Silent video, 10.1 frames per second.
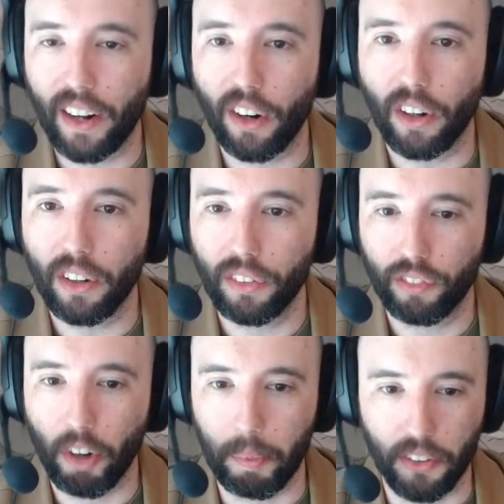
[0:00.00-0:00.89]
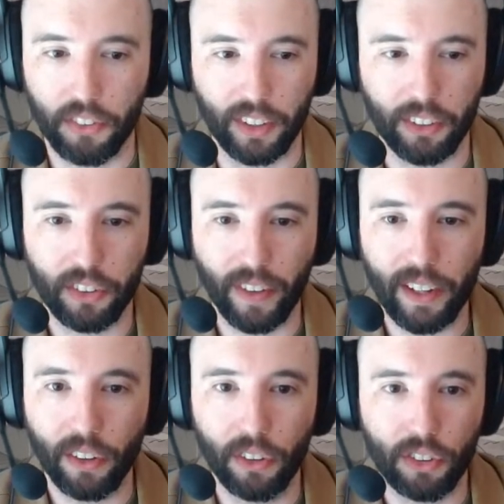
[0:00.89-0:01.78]
art from a 6th
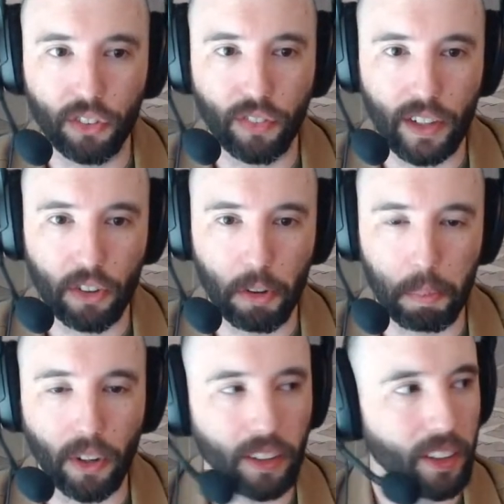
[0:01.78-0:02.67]
grader who just finished the book,